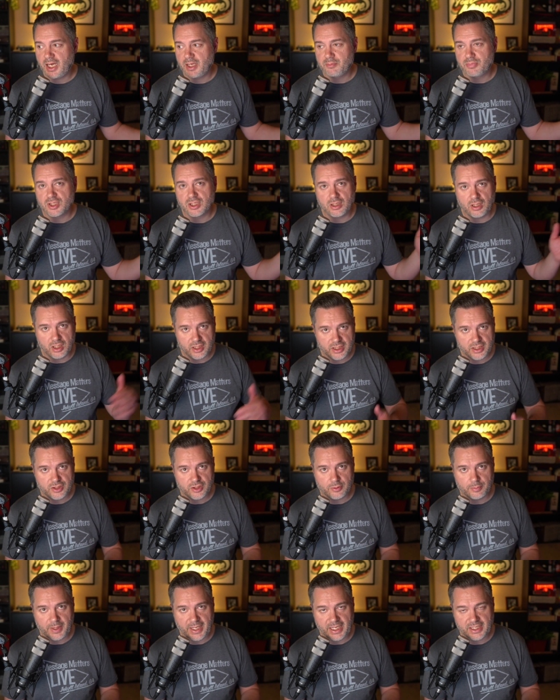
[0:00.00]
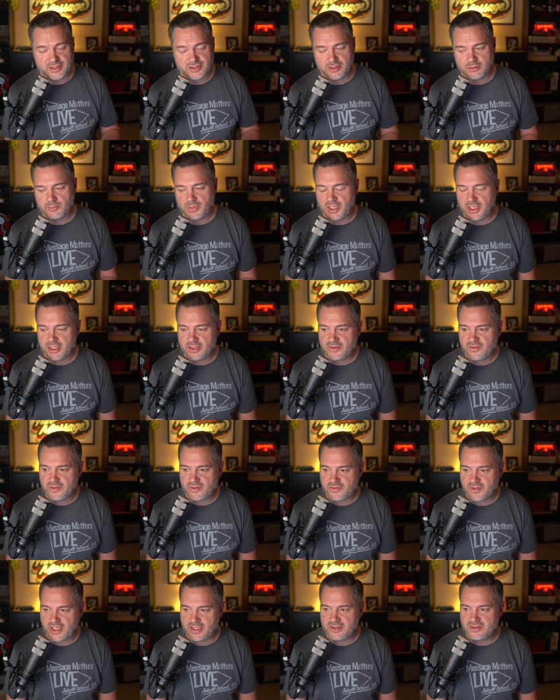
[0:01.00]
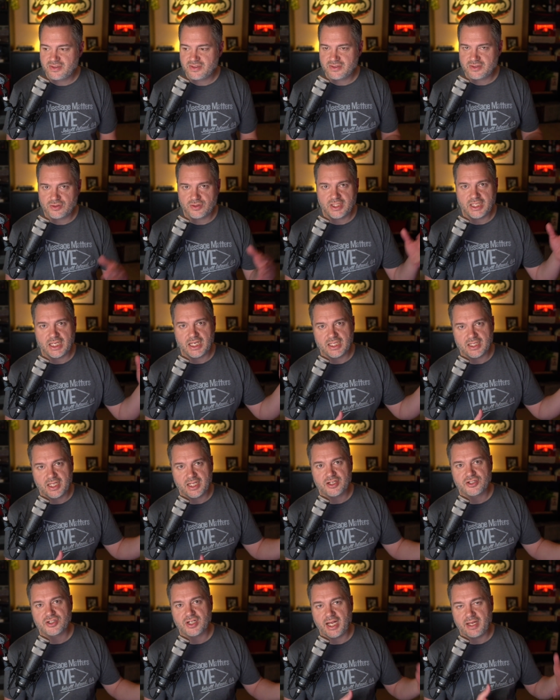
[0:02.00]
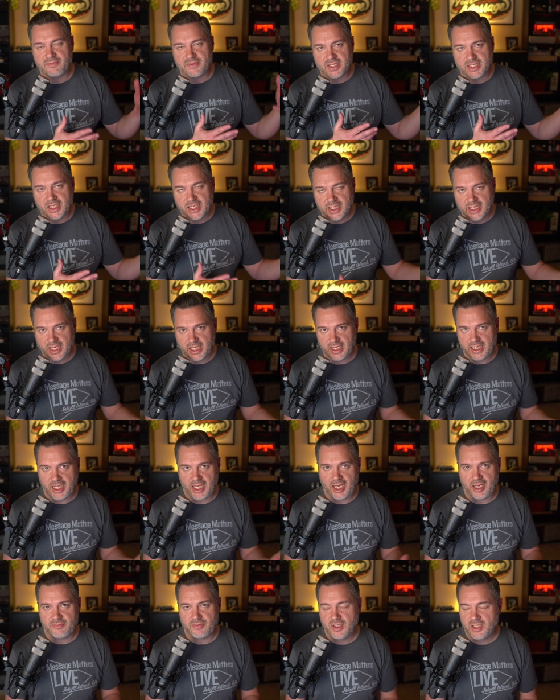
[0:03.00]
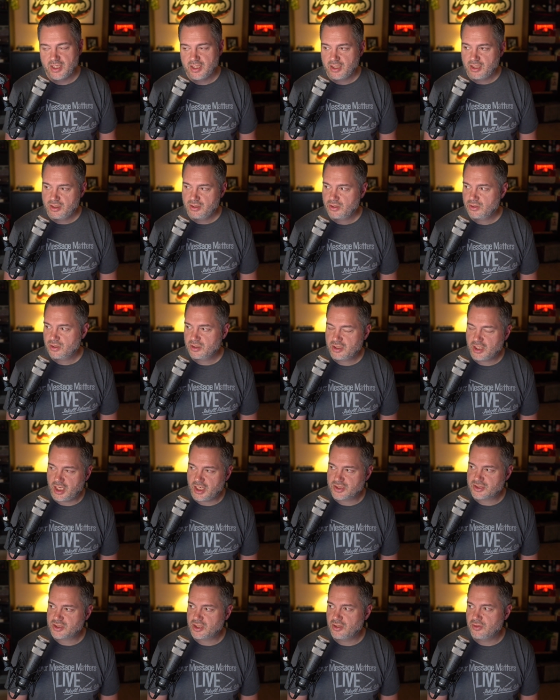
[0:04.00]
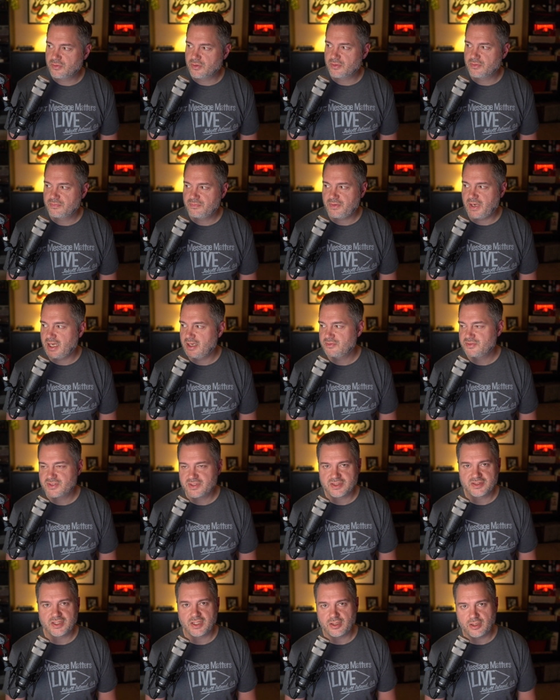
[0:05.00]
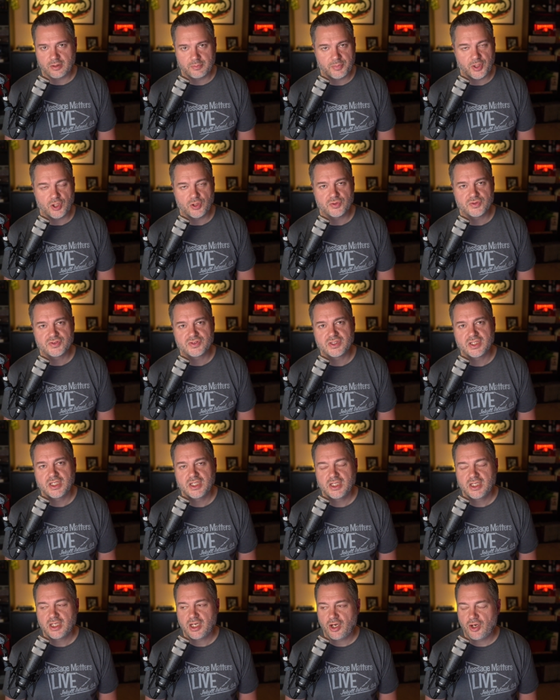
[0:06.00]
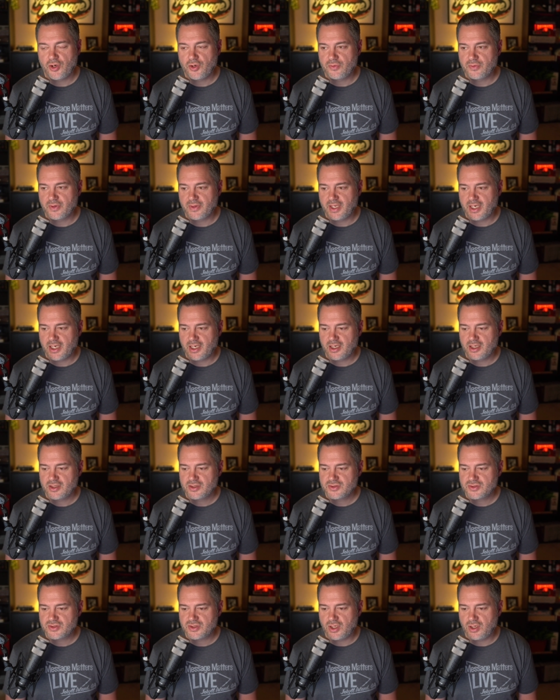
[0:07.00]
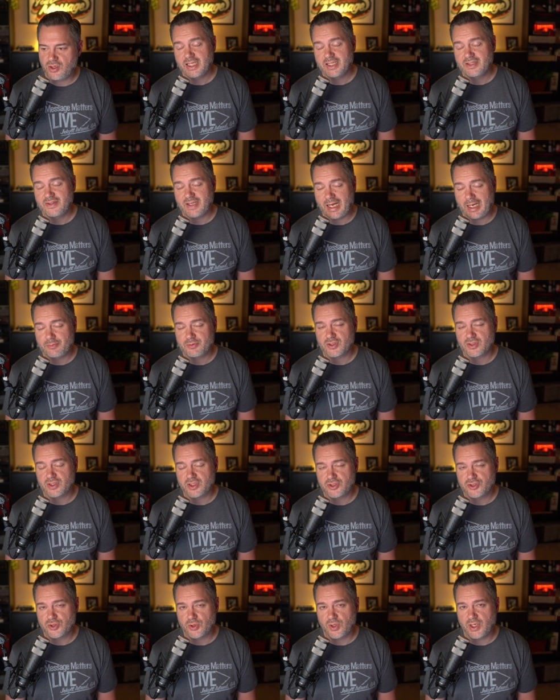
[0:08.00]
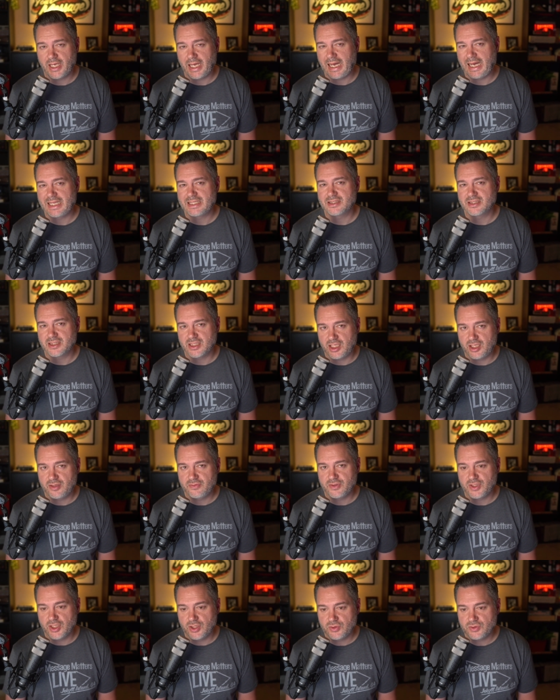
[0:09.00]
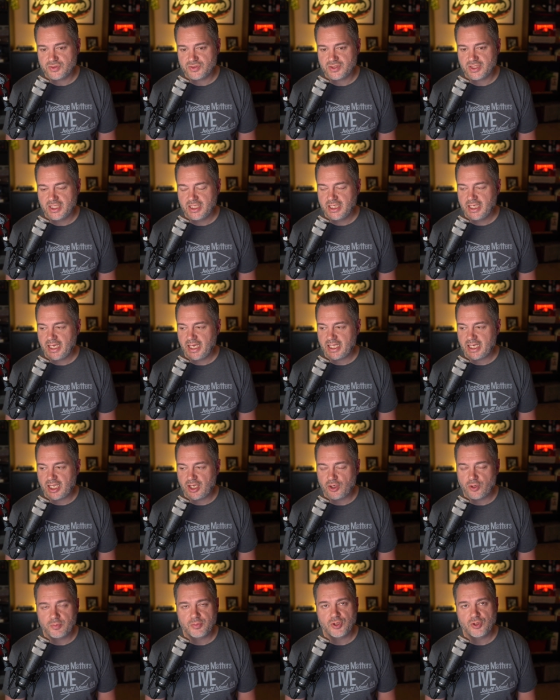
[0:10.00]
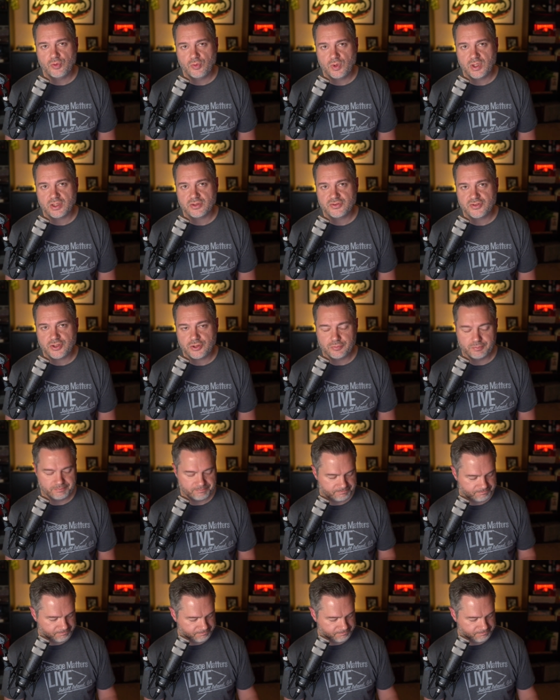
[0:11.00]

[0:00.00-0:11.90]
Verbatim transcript: my blogging your passion brand since I still get a lot of traffic and have gosh over 5 600 posts over there. So it's absolutely joy. I love Ghost and I hope you will too.